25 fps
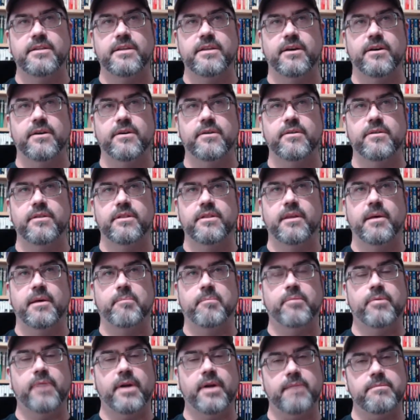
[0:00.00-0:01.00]
So
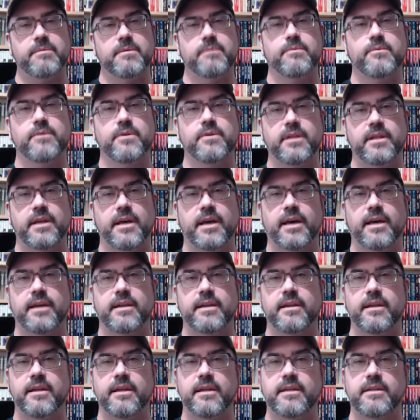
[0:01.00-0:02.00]
the problem with
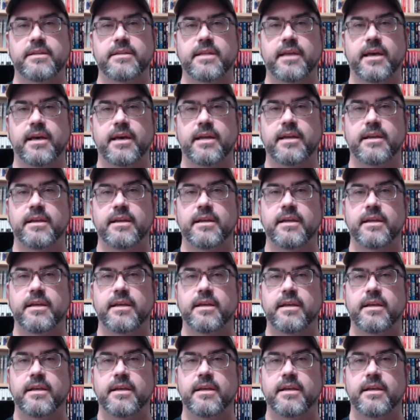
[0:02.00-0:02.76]
that is that